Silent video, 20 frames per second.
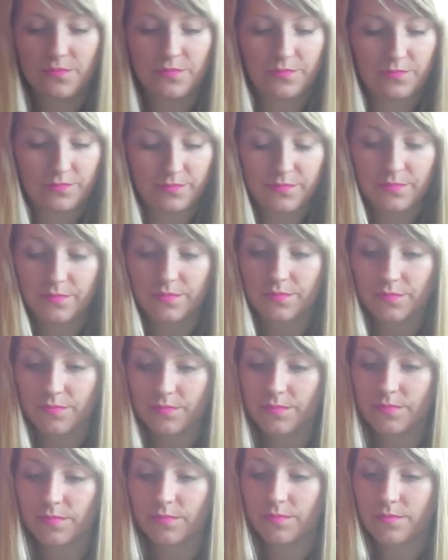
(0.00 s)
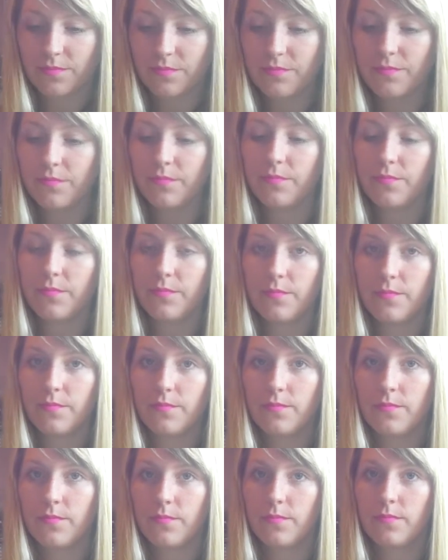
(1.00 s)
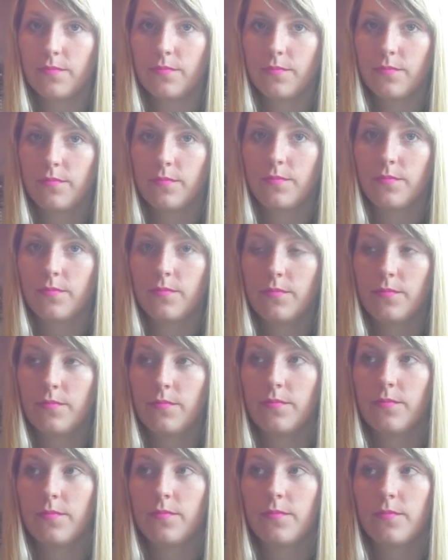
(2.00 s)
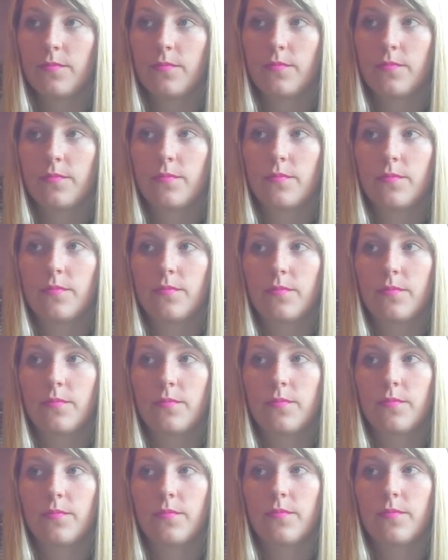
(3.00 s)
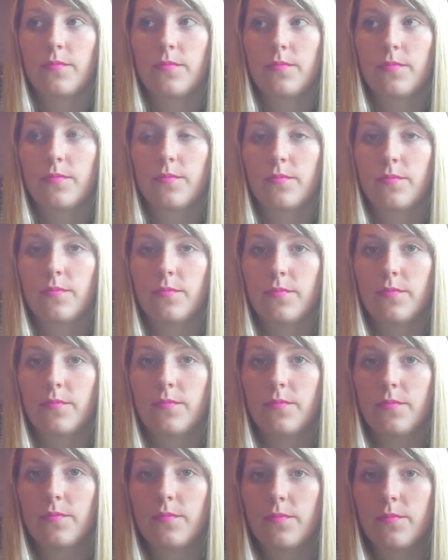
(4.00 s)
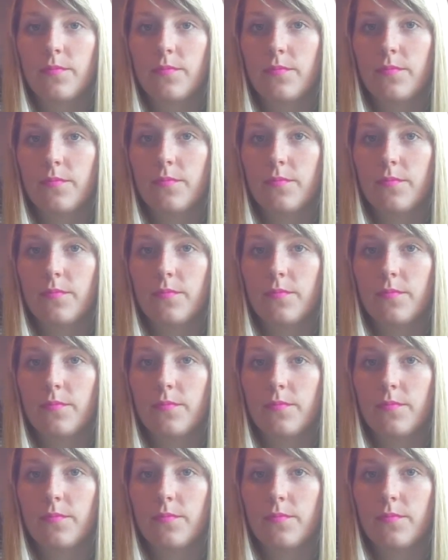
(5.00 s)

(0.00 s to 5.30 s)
(silent)